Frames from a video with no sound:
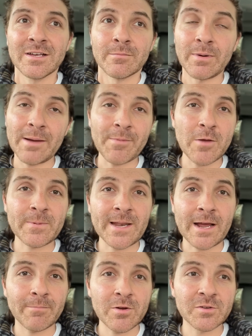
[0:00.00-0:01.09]
But I'm hoping
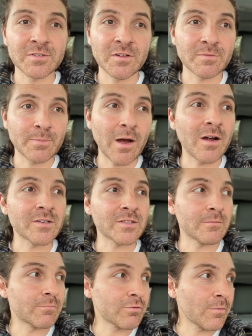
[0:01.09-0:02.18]
now most of those parts
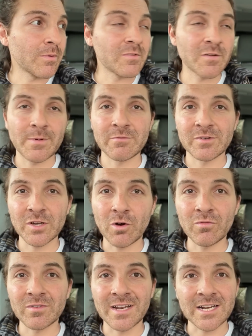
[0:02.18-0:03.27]
and problems have been
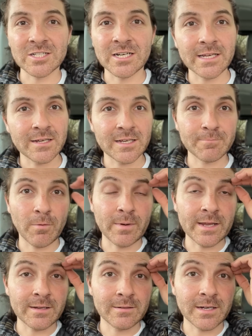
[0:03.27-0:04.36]
resolved, and actually it's
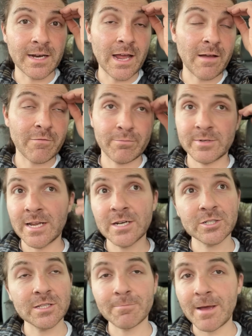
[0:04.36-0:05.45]
probably going to have
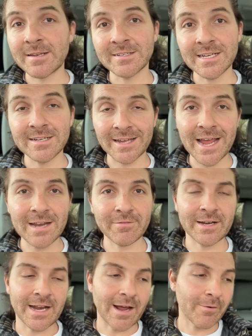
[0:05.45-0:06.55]
potentially the best years ahead of
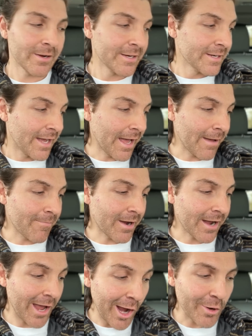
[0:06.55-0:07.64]
it now,
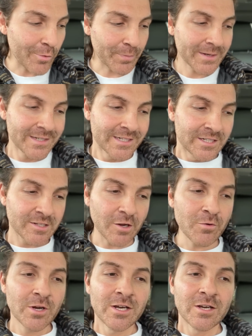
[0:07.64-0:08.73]
I hope.
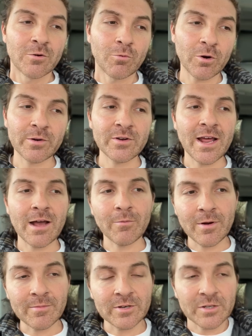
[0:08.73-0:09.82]
So what do I do now?
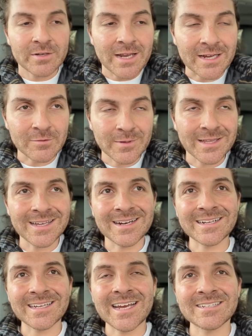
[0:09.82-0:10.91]
What am I doing next with it? I
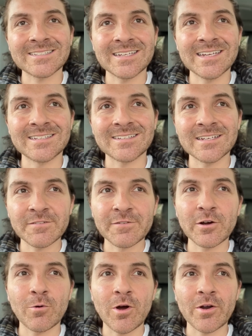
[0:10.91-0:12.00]
guess it's a
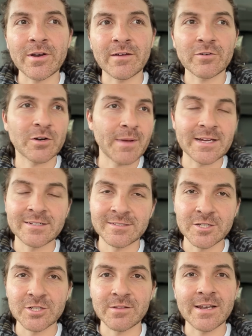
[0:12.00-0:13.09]
difficult one. I've got to make a
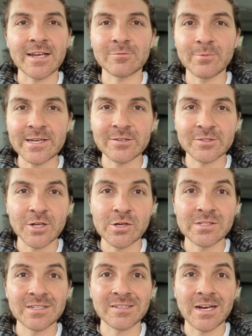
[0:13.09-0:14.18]
decision in the next week or so to
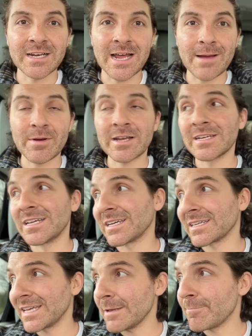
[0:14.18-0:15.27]
decide, am I going to
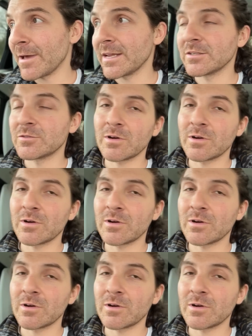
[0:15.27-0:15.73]
keep it?